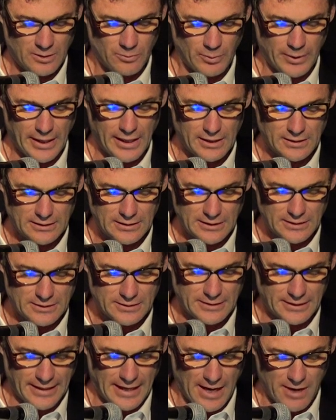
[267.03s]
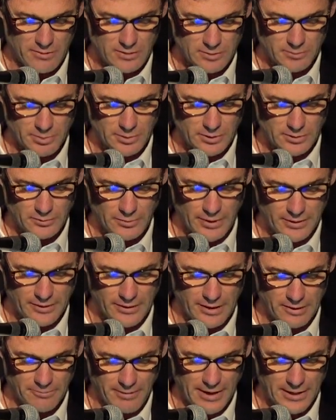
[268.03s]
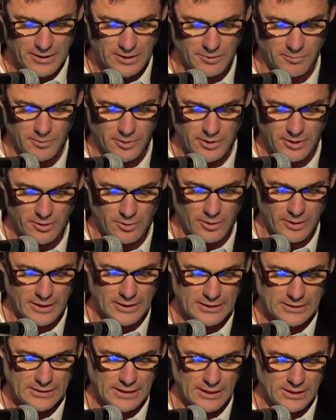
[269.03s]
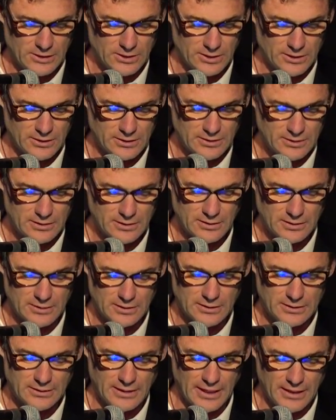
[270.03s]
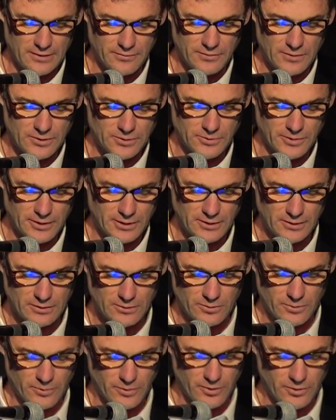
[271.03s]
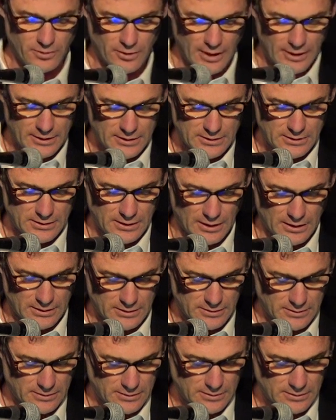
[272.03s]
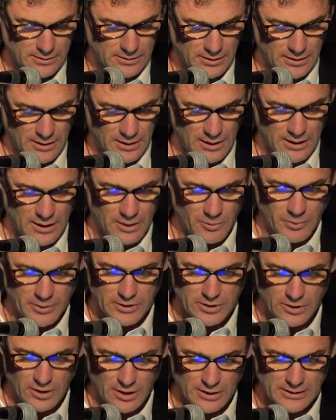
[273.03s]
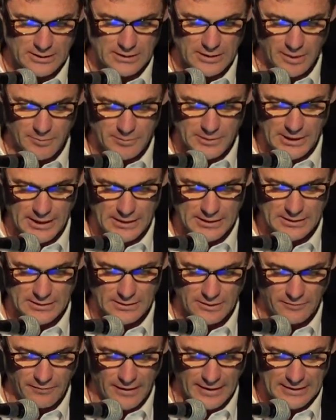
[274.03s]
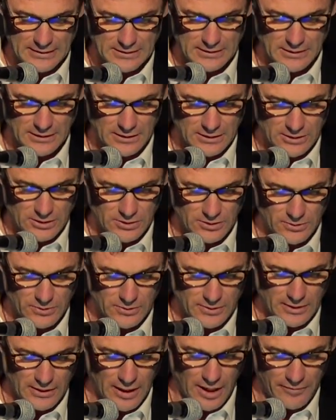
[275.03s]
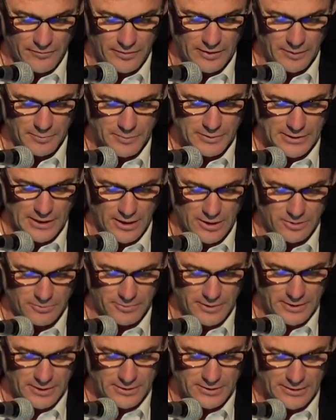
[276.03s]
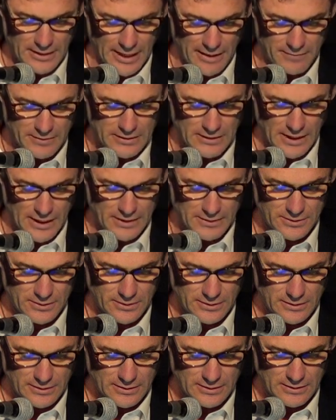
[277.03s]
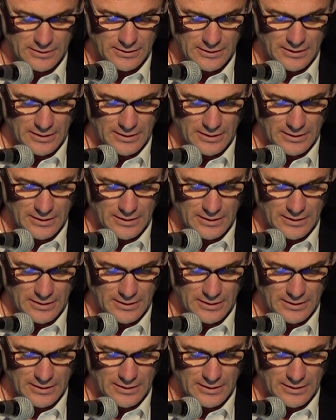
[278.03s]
We held leaders accountable, whether they ran community organizations, the State of Israel, or the United States. We took on subjects, events, and issues that often upset our readers and advertisers.